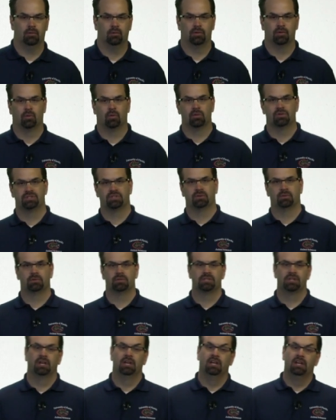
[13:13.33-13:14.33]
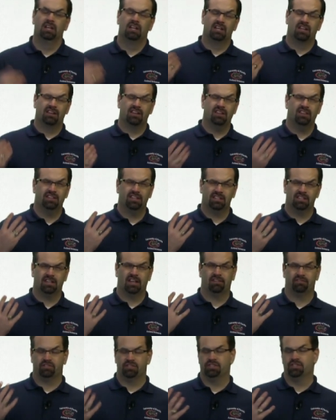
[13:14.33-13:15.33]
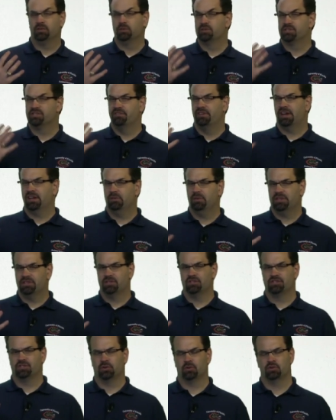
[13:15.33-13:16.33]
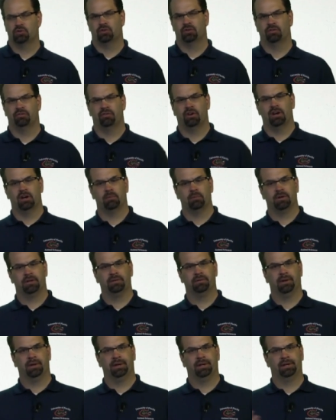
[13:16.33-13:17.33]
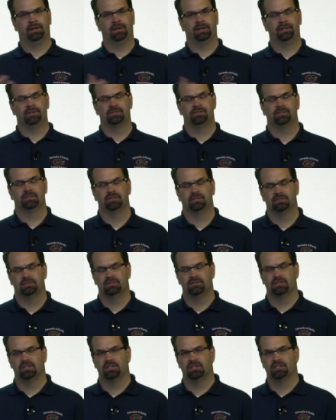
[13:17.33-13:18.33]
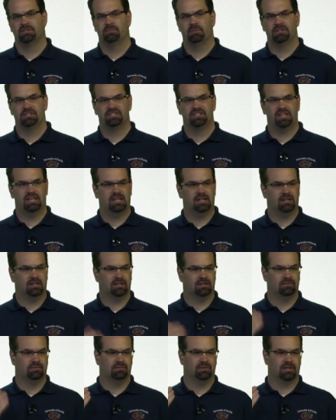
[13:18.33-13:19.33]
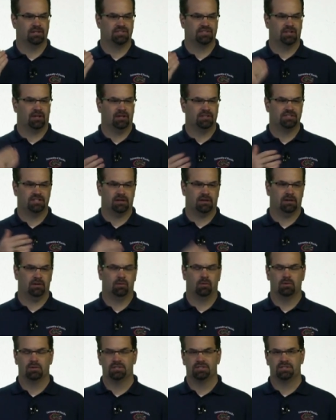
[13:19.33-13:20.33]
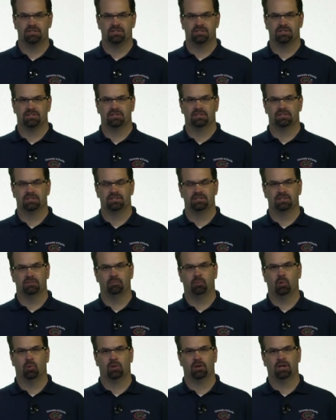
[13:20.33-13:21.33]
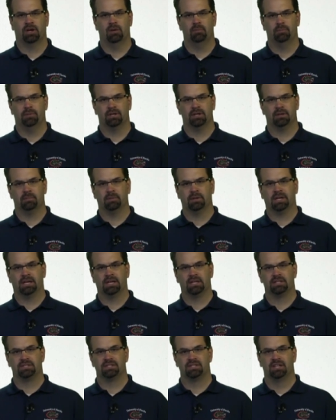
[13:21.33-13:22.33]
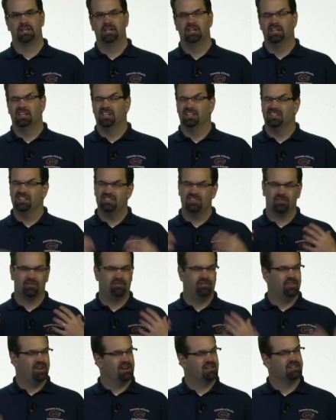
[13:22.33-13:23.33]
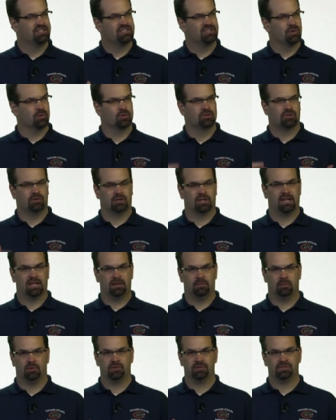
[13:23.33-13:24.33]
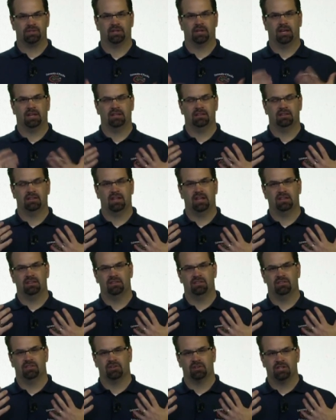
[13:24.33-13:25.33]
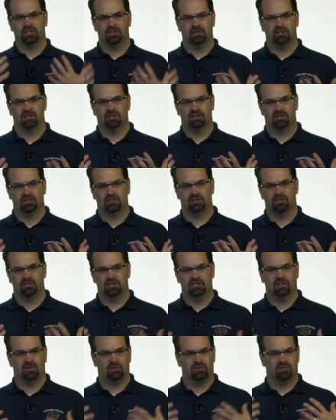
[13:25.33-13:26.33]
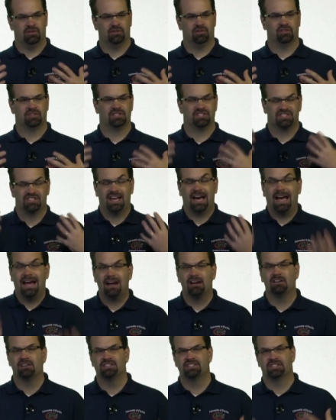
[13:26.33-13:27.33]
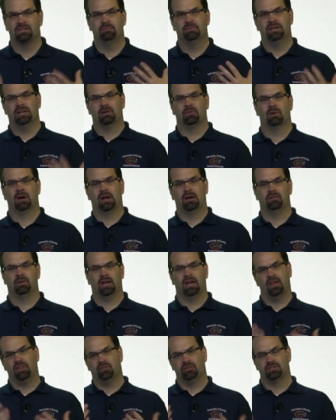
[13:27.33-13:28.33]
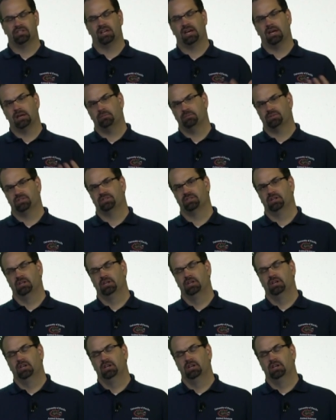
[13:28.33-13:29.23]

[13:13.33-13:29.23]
with horse owners. Now, the other thing you have to do is evaluate their social environment. And it's been said a solitary horse is in poor company, because these are very social animals, and their desire is to be around other types